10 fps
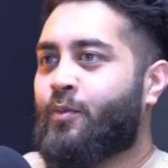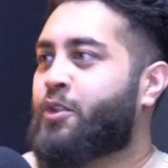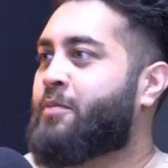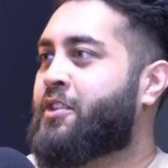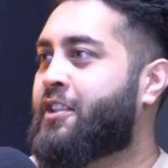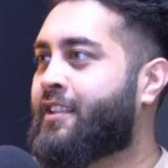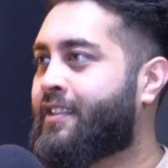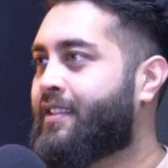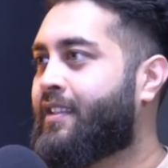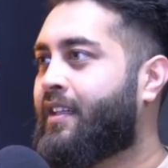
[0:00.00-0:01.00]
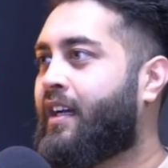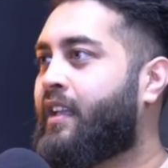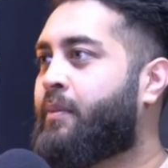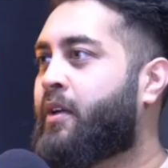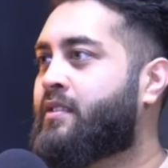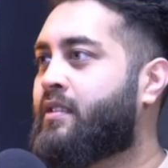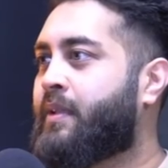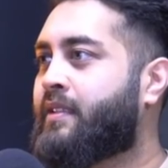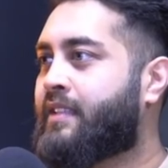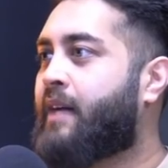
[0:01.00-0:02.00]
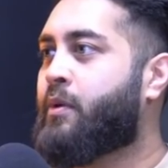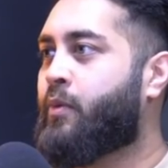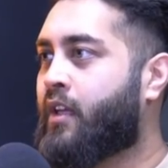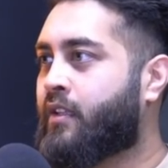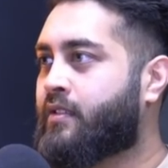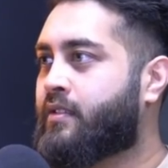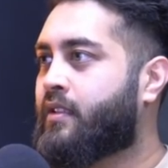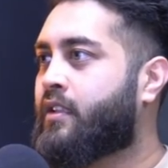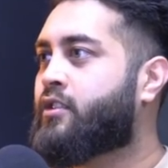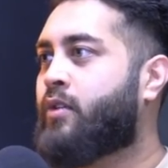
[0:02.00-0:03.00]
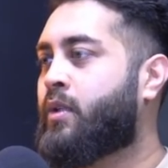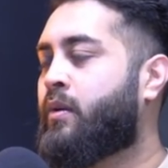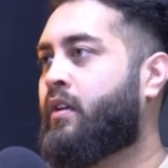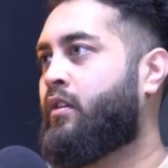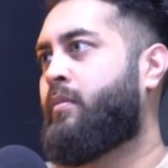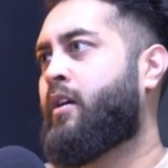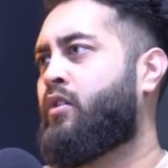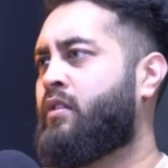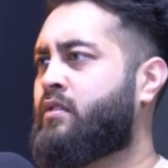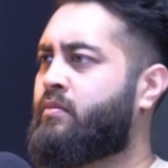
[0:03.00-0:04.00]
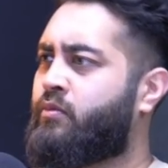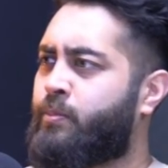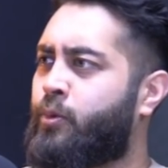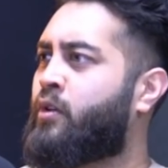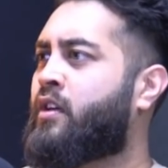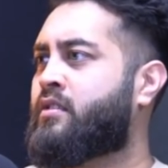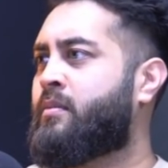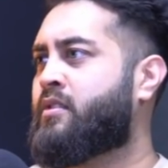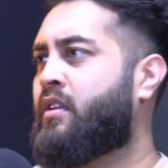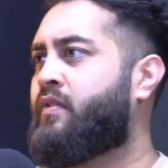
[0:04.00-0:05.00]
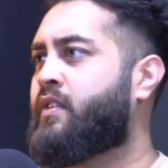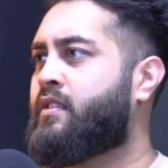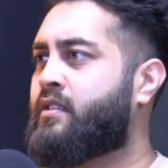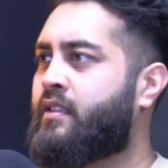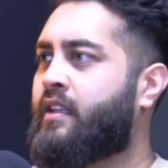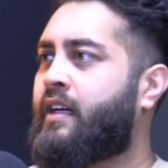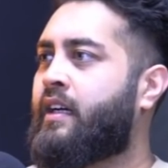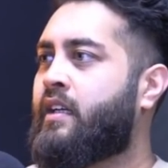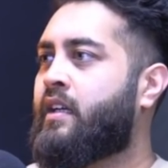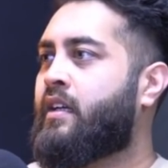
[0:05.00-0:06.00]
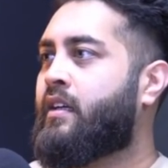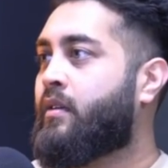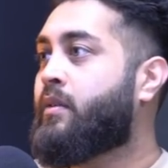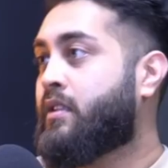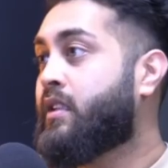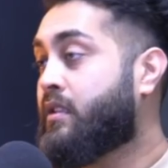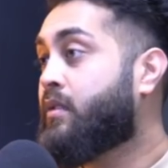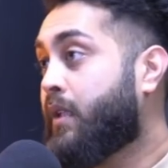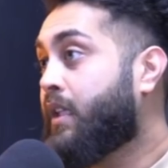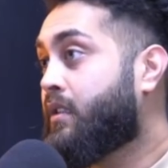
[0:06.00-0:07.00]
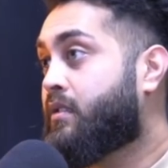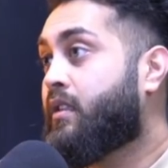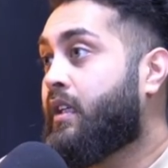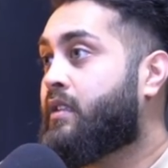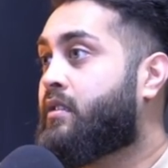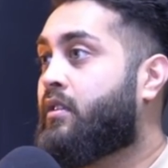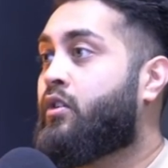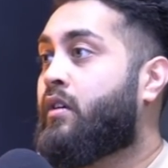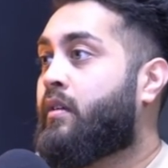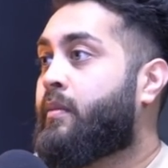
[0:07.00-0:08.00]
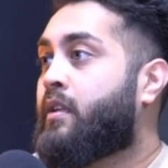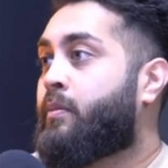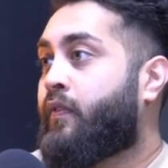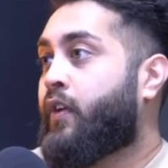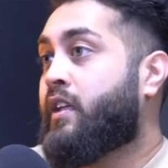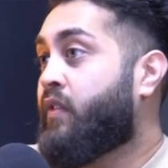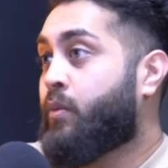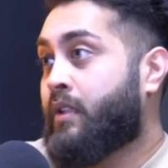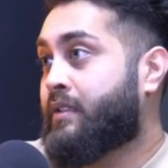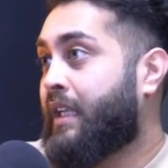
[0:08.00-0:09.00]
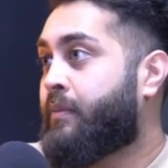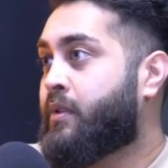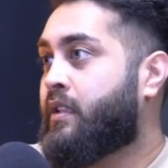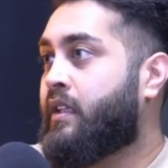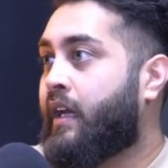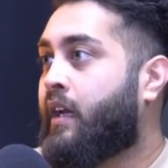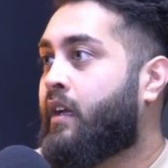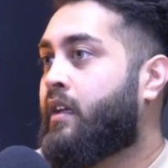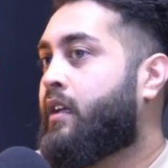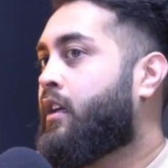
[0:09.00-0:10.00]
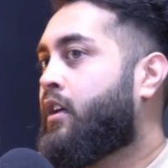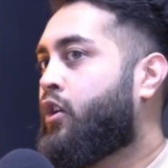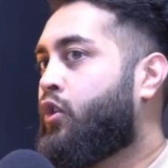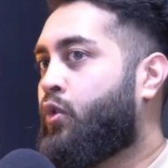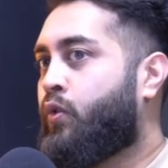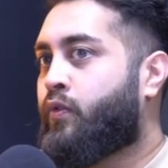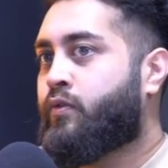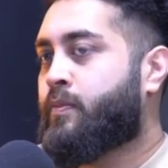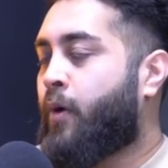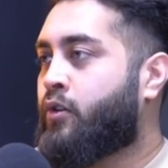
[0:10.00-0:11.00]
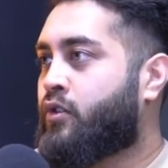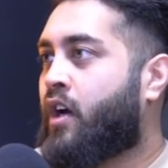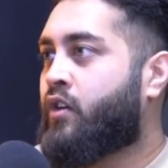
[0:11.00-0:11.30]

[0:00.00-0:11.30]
washing machine, and that person's a bit snappy with us. straight away thinking, oh my God, this poor customer service, this and that. Which it is. Which it is. You're, I mean, even with a celebrity, you've spoken to